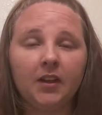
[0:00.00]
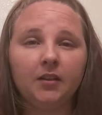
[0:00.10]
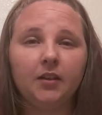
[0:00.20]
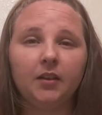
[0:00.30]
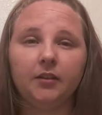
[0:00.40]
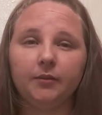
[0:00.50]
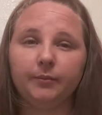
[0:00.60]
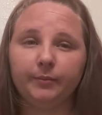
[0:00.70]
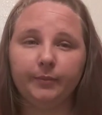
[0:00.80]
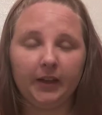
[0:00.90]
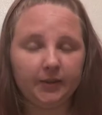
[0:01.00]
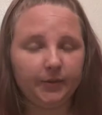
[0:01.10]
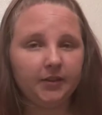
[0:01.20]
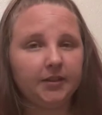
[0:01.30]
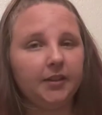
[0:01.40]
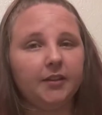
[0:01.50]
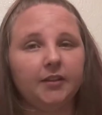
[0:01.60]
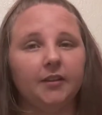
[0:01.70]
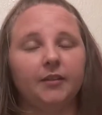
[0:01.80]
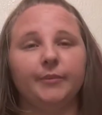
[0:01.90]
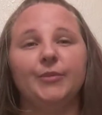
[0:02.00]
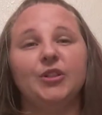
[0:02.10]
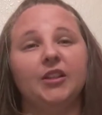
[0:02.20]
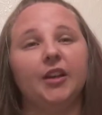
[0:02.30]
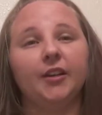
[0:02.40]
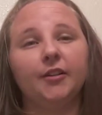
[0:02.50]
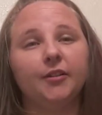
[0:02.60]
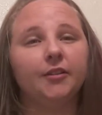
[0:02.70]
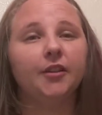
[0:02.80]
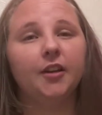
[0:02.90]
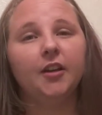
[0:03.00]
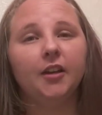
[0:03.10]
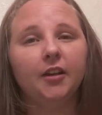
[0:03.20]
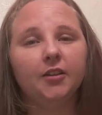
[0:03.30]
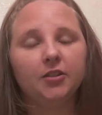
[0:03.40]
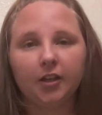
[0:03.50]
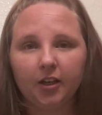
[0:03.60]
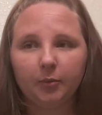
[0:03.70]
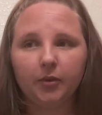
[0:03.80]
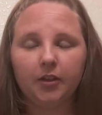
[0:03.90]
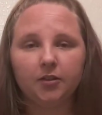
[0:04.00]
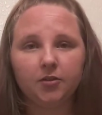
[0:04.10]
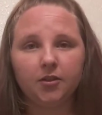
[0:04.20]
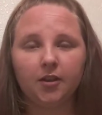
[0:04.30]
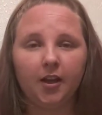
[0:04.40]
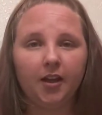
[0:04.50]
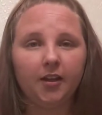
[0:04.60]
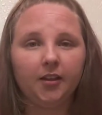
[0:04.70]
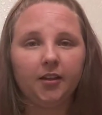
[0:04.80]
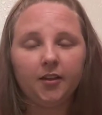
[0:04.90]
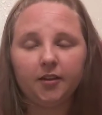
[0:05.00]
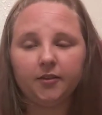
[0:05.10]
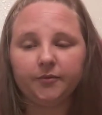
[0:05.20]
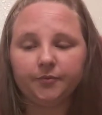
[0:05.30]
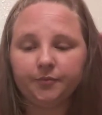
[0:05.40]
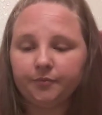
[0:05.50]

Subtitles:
Back to what I was saying. She had her checkup in July, and